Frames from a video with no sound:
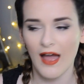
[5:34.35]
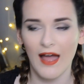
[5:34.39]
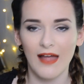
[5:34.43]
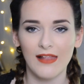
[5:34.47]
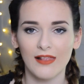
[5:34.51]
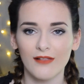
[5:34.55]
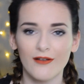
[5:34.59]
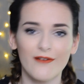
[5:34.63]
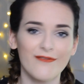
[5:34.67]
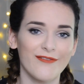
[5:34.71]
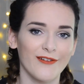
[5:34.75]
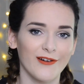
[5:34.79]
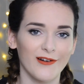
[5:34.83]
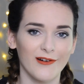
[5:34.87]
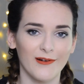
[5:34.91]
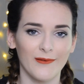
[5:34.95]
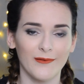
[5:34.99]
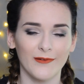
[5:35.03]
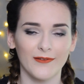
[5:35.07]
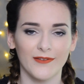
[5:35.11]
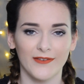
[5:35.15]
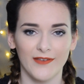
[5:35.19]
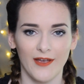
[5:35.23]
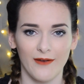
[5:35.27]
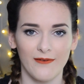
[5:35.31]
I love
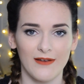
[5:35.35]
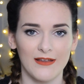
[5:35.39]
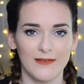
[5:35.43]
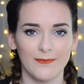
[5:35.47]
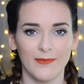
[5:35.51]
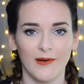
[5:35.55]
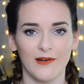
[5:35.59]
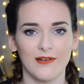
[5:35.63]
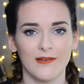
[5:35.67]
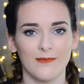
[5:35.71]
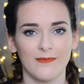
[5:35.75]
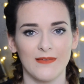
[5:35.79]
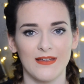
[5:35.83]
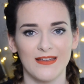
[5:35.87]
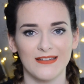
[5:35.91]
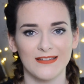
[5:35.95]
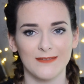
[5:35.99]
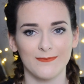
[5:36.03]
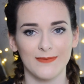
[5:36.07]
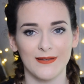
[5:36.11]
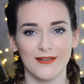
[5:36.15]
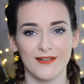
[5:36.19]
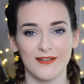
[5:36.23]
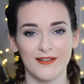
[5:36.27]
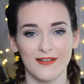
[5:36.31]
all Zoe's body mists
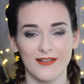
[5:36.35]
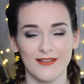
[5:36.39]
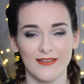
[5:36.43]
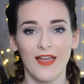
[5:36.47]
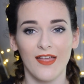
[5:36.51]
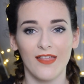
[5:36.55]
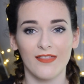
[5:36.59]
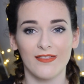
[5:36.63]
because